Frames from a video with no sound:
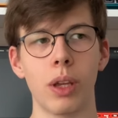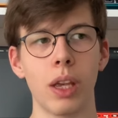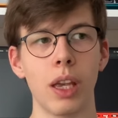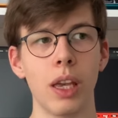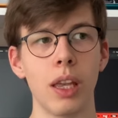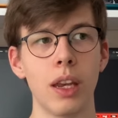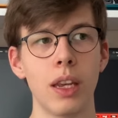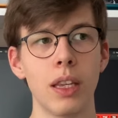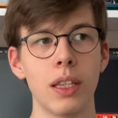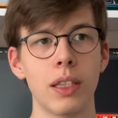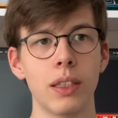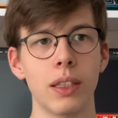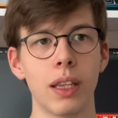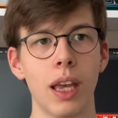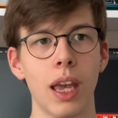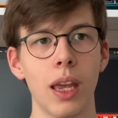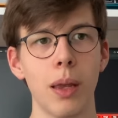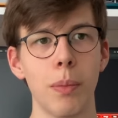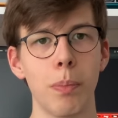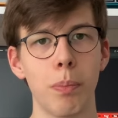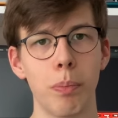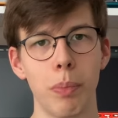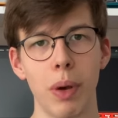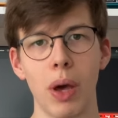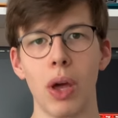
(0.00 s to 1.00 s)
It is a
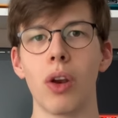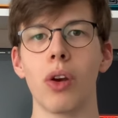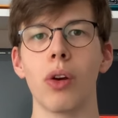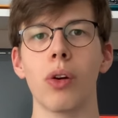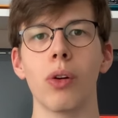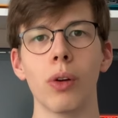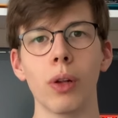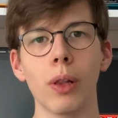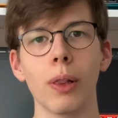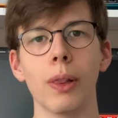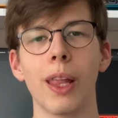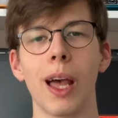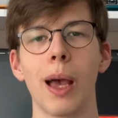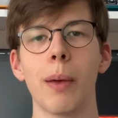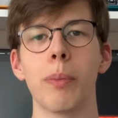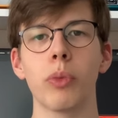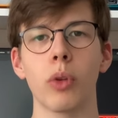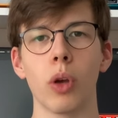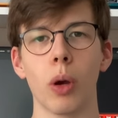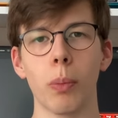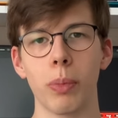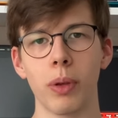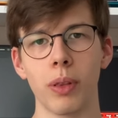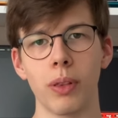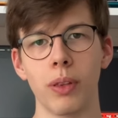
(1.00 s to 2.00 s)
better
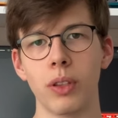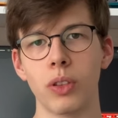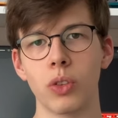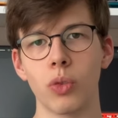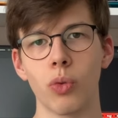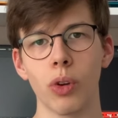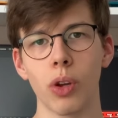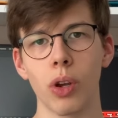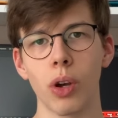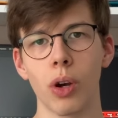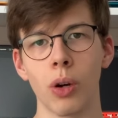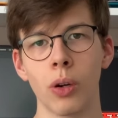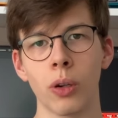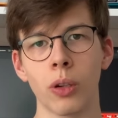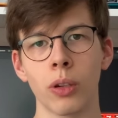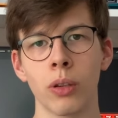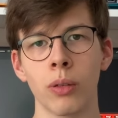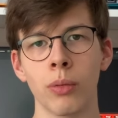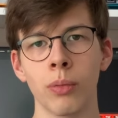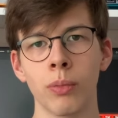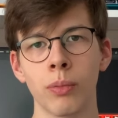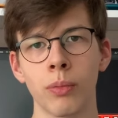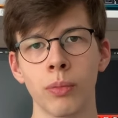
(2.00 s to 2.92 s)
laptop in this regard.